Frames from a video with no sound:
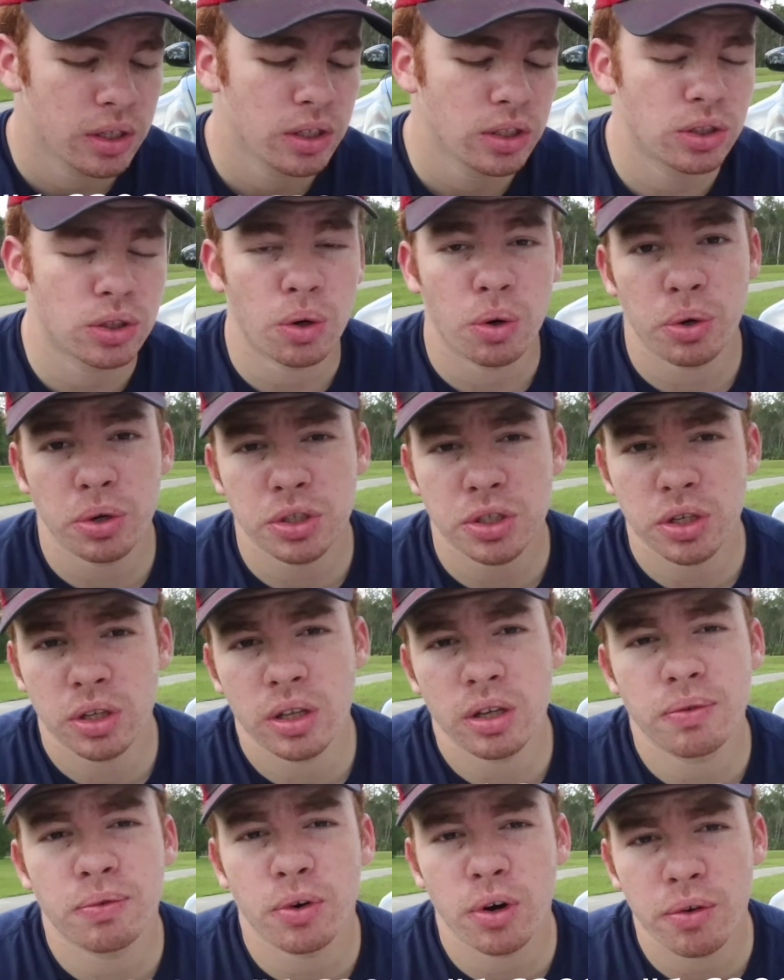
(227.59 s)
So
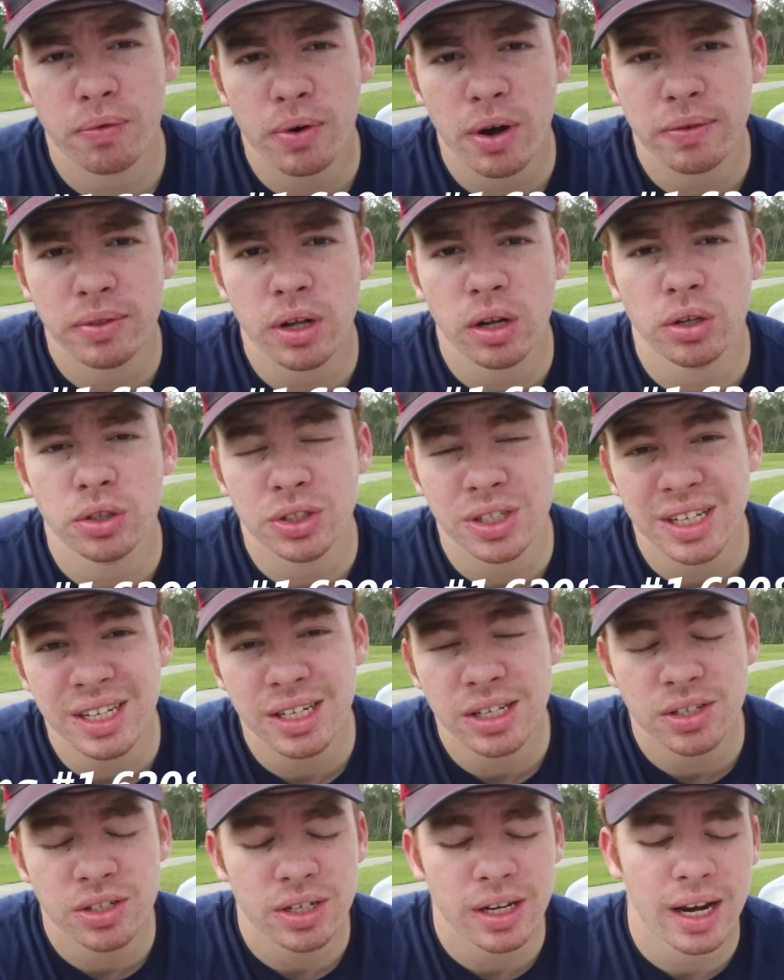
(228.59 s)
originally $45
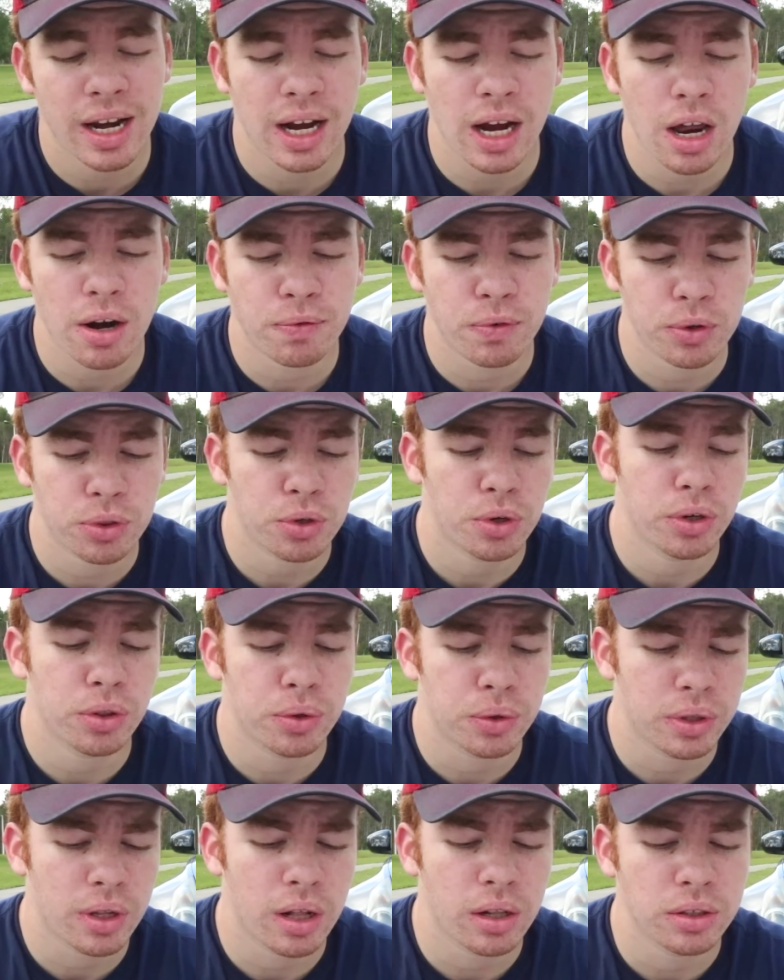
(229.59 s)
each, and I got them for
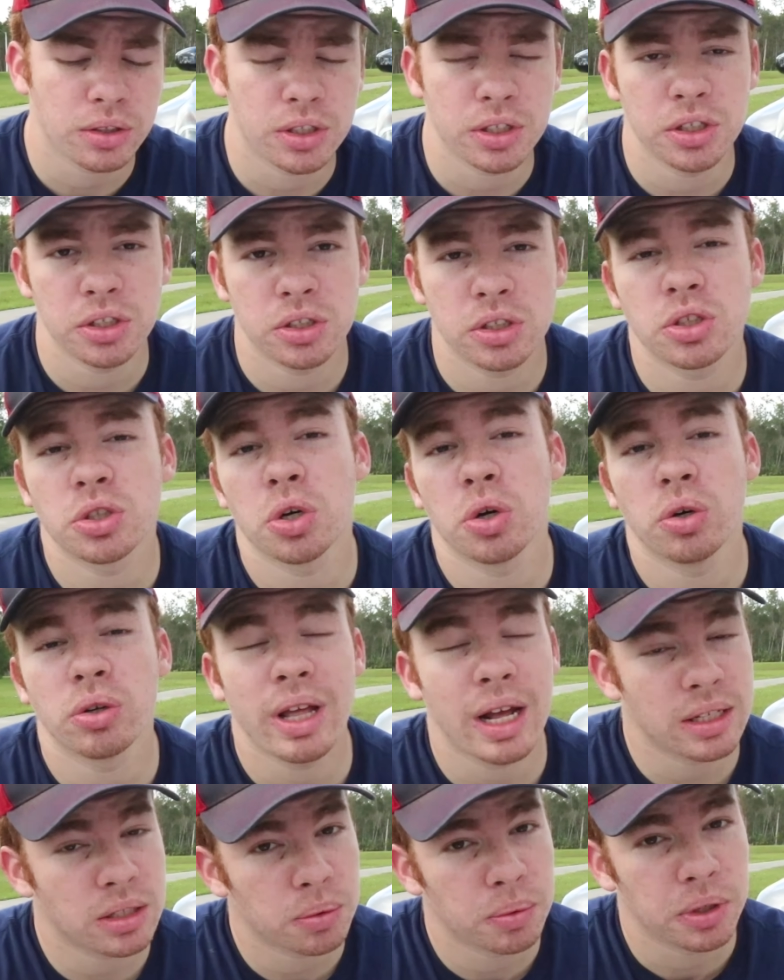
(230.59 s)
$33 each. So
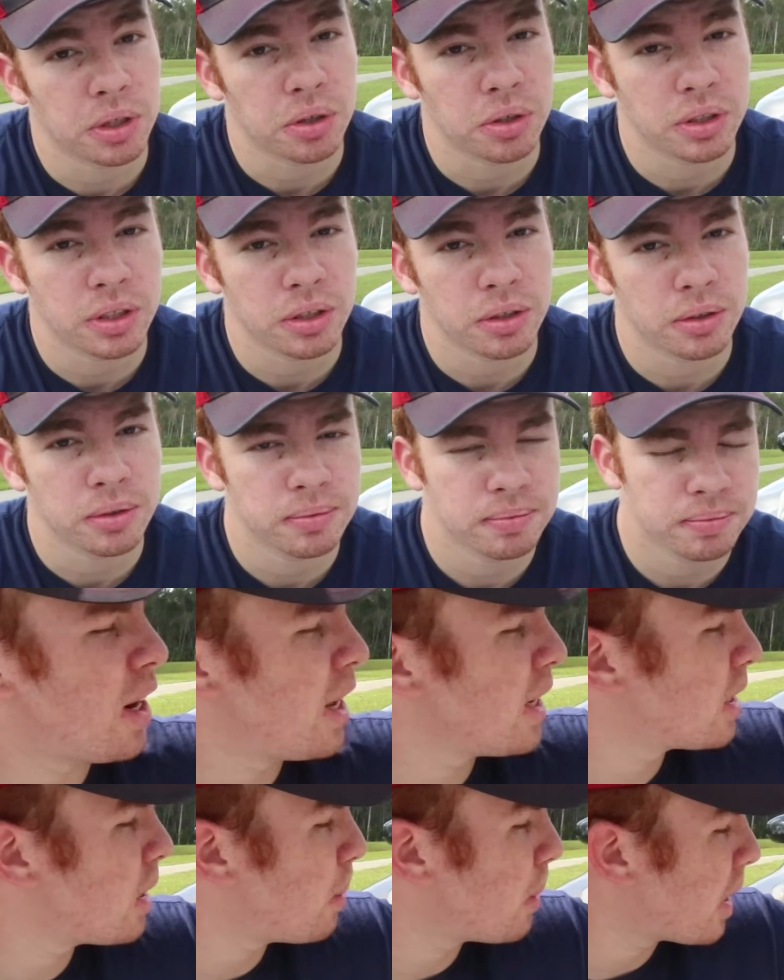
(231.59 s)
that's a really good deal.
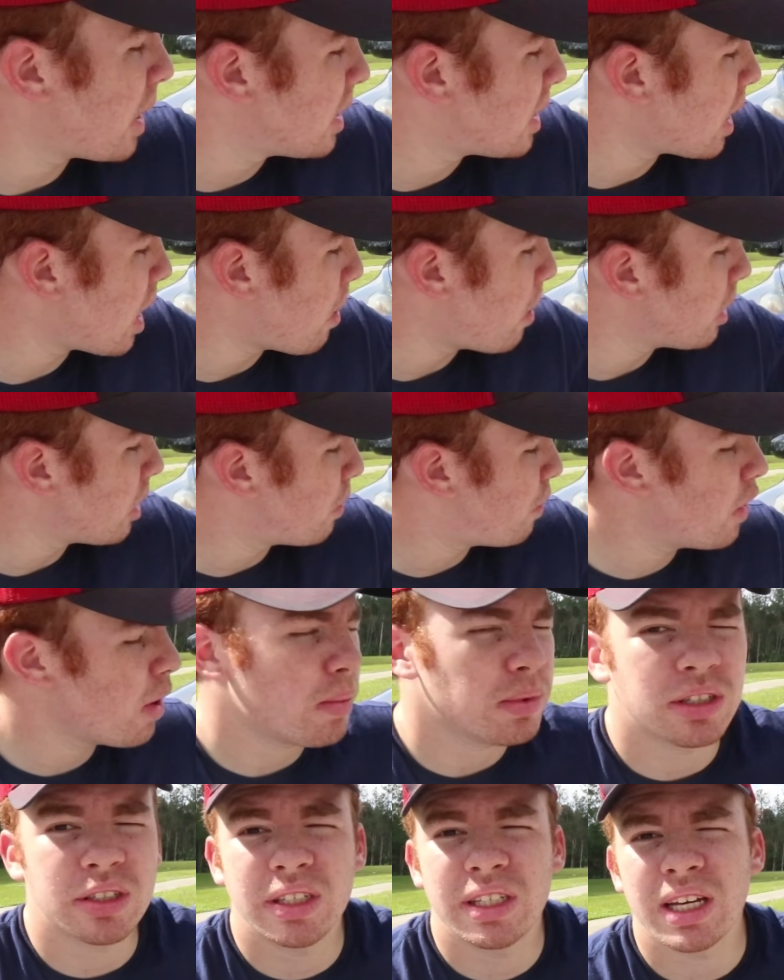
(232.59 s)
next up, we're gonna talk about the
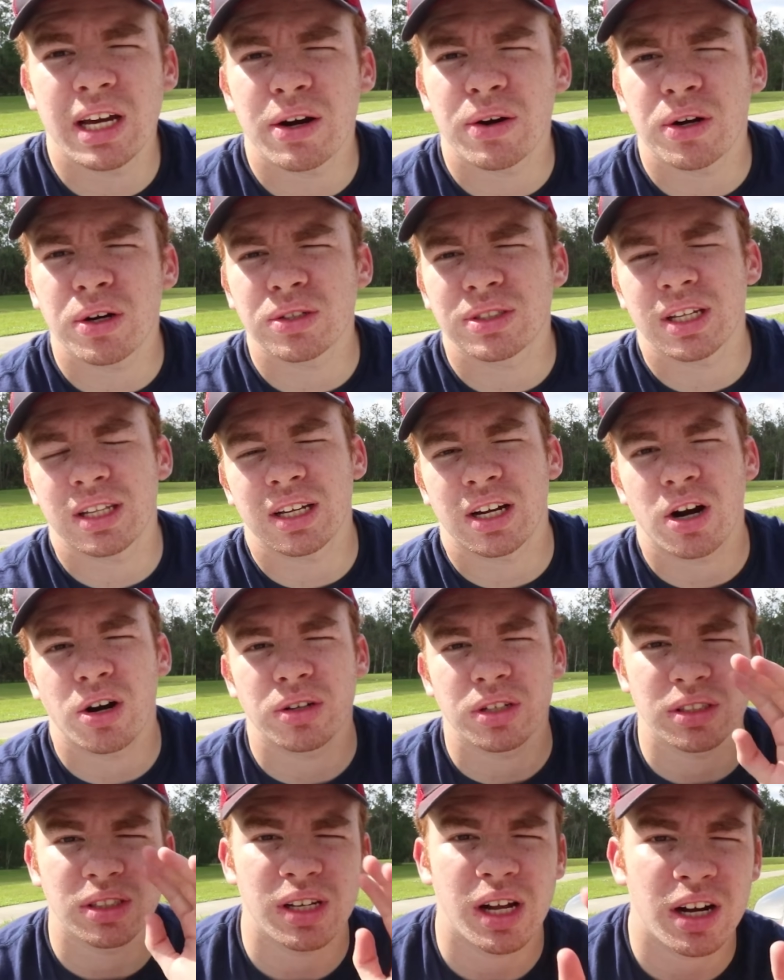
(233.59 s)
famous DRLs that the
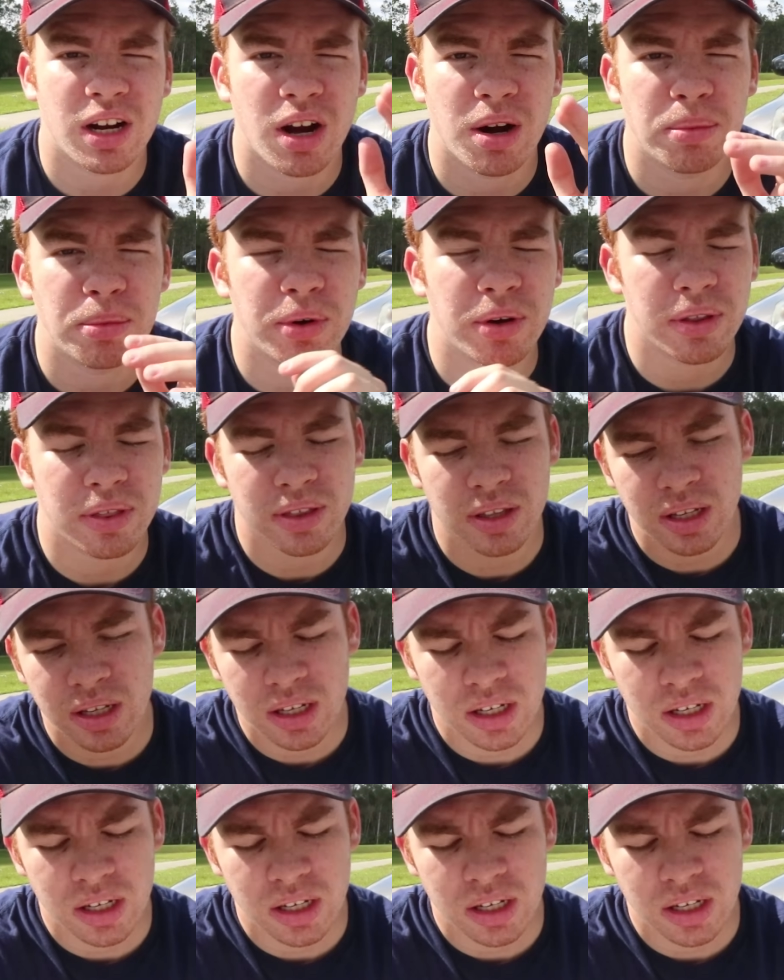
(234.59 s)
car does not come with.